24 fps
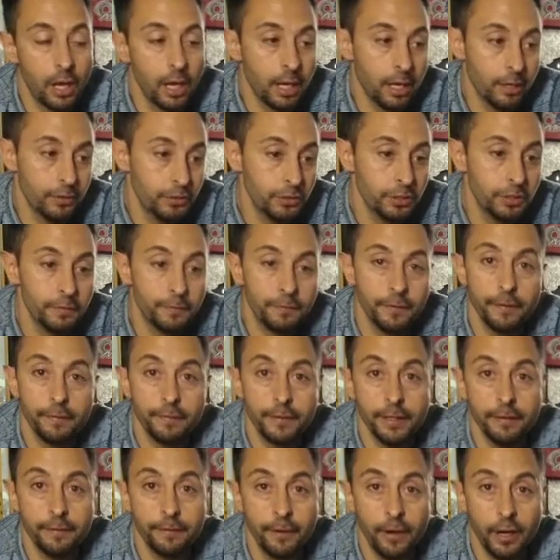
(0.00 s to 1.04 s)

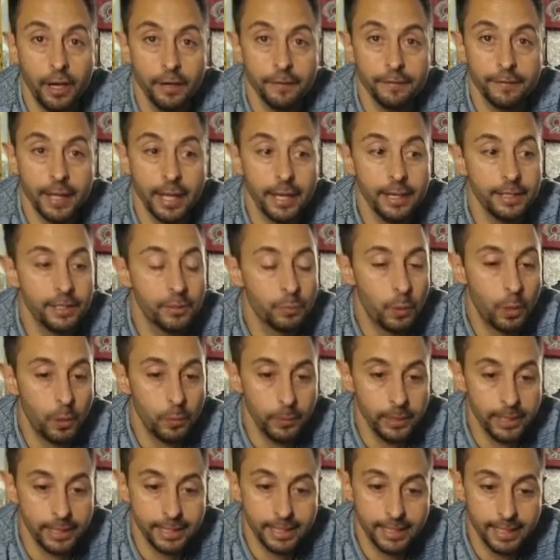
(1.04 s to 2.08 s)
155, that is what
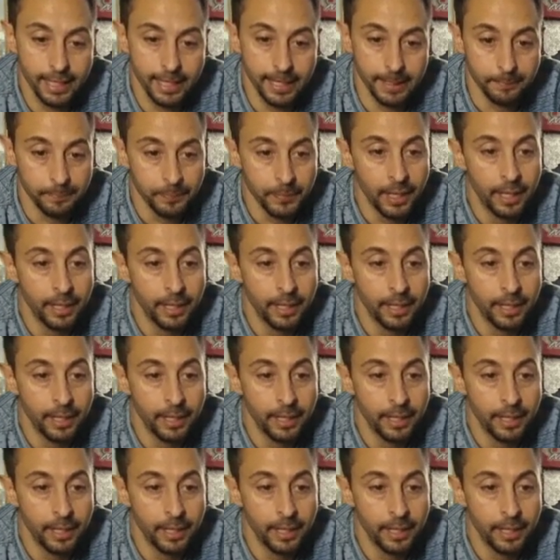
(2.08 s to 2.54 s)
we see.